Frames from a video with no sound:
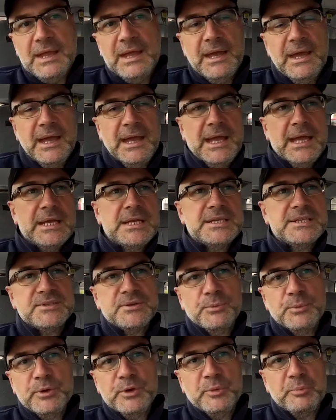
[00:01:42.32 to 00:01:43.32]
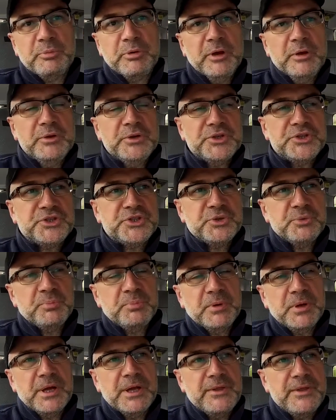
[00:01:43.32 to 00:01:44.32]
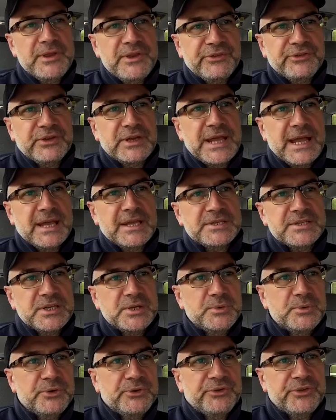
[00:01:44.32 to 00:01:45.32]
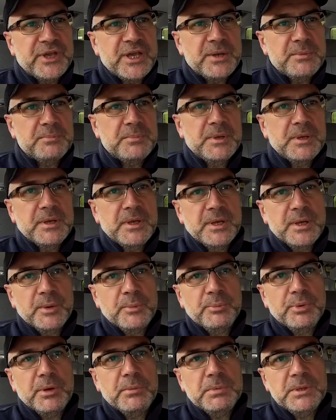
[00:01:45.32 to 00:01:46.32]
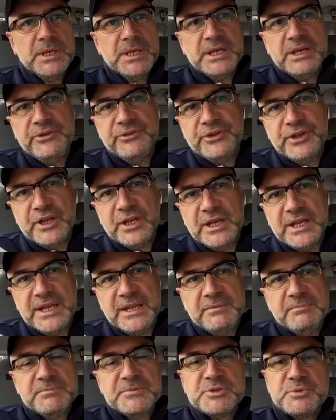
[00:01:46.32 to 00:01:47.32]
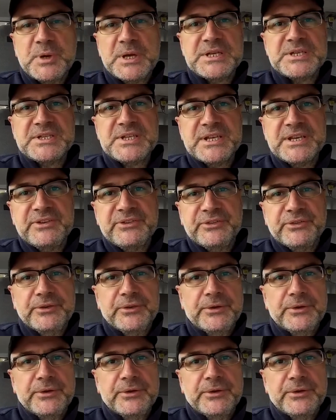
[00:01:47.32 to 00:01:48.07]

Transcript: and we were approached by this lad who was probably in his early 20s,